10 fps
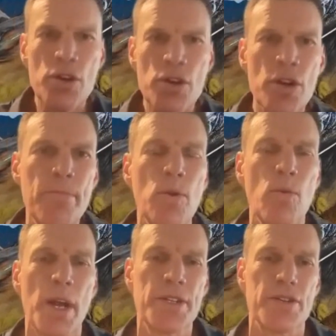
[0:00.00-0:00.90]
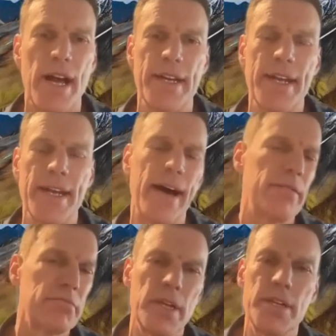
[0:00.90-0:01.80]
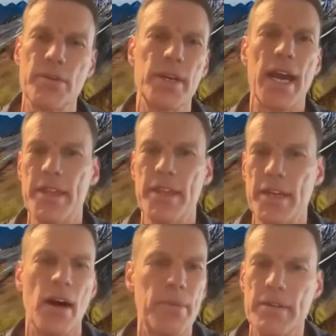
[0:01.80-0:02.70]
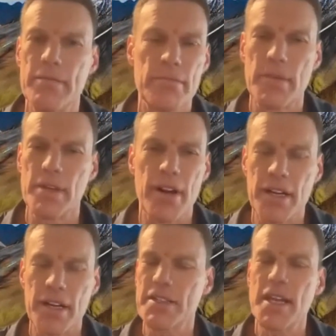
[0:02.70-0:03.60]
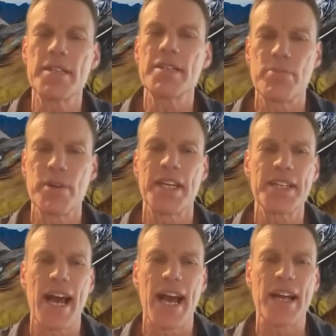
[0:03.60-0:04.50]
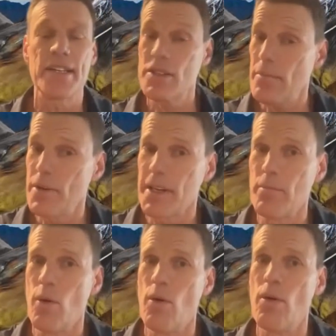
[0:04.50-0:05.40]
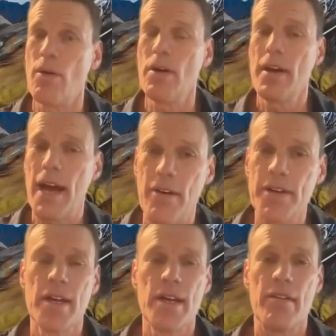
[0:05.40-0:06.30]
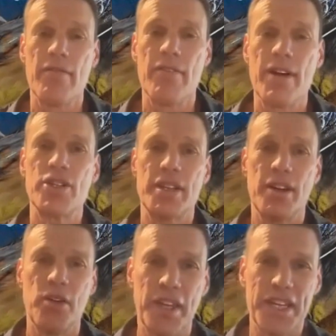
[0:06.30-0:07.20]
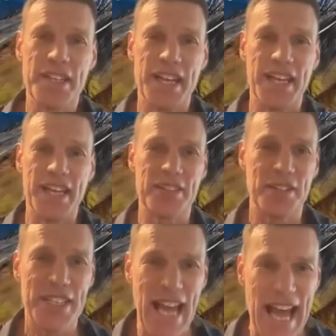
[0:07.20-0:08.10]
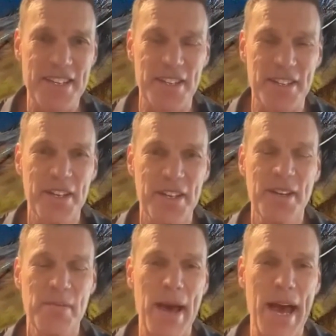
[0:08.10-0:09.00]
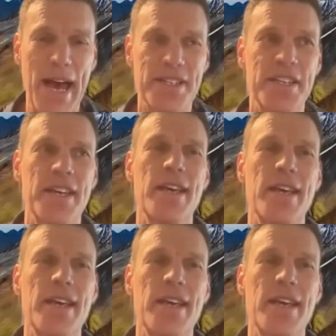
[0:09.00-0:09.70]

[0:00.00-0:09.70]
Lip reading: You pull one strand out, it's okay, the carpet and the rug stays pretty intact, and you start pulling more out. Eventually the whole thing is like a sort of tattered mess.